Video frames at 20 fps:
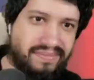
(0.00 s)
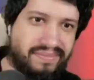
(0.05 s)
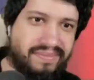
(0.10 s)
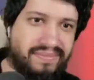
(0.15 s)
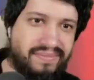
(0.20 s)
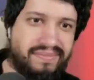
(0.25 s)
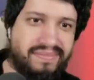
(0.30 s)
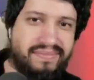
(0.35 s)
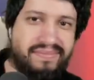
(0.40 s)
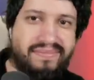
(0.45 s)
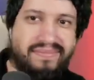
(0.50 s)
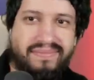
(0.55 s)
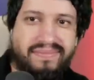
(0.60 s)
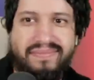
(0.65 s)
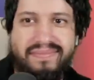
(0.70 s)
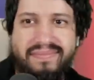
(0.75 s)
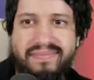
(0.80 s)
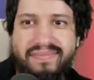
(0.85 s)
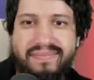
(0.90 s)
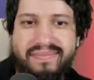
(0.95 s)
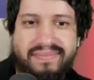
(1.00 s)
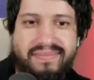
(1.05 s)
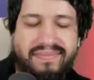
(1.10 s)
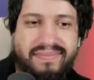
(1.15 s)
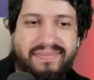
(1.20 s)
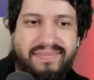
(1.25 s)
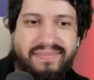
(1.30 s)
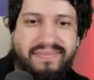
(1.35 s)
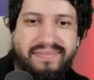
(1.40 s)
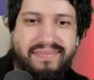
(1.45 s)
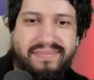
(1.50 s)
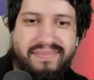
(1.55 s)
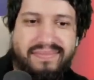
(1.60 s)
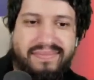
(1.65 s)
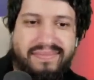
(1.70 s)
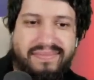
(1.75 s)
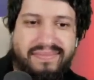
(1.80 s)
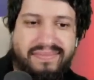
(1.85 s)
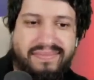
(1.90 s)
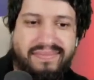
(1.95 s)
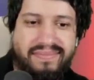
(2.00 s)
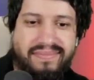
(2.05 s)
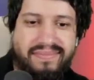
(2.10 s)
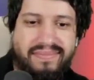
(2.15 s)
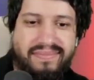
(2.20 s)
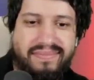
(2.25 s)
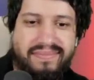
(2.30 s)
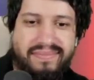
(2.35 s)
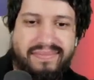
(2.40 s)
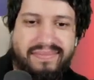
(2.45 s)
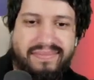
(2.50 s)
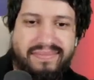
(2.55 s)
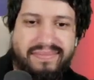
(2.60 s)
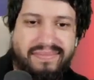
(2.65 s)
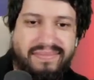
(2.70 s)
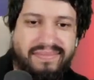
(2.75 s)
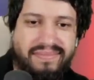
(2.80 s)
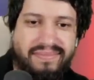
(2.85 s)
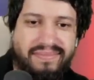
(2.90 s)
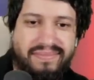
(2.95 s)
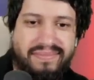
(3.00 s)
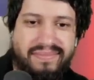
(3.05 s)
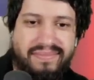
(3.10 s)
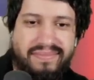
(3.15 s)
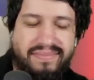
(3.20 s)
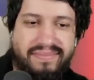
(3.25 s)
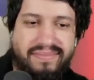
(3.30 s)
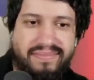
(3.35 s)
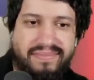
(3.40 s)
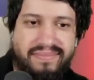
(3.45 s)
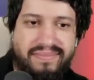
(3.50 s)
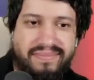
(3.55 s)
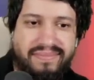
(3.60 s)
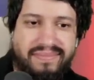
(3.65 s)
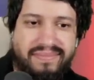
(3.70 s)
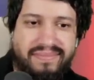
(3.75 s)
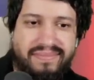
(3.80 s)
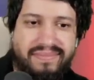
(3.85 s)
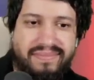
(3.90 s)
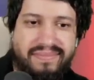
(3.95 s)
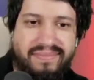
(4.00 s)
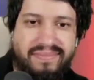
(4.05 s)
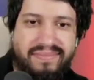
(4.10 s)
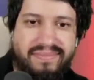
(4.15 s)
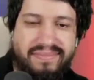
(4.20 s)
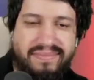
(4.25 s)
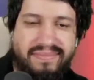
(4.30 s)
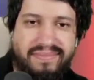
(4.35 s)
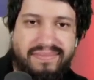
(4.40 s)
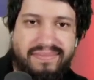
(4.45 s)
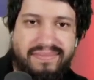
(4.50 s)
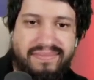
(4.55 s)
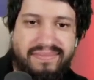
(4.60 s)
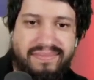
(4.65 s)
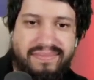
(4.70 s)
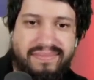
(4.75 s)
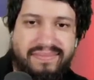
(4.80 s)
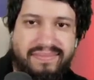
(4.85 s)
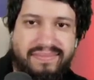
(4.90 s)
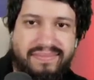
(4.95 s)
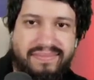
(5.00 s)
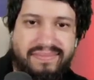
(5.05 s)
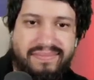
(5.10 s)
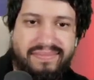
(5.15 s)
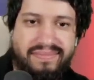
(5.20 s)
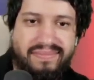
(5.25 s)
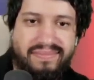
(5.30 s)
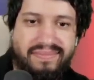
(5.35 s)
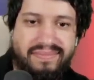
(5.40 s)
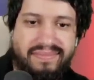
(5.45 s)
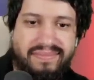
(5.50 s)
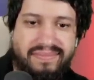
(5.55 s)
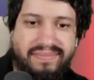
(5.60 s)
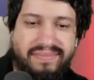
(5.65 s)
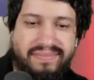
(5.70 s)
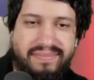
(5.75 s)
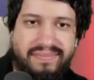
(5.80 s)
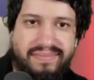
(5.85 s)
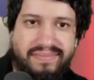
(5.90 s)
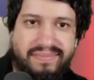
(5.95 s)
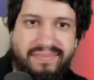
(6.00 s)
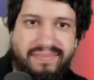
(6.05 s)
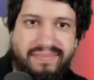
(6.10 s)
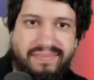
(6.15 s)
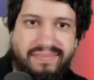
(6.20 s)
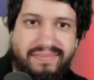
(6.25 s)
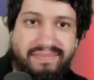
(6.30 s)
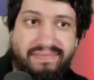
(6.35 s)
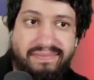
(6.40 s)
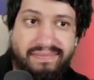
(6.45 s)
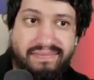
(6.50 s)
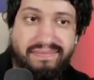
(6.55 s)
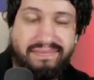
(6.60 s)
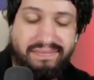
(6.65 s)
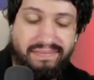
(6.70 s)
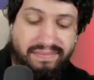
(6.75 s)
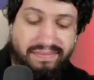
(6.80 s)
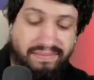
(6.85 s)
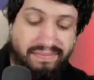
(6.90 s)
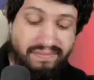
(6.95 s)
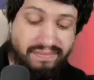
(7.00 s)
The person shown says nothing.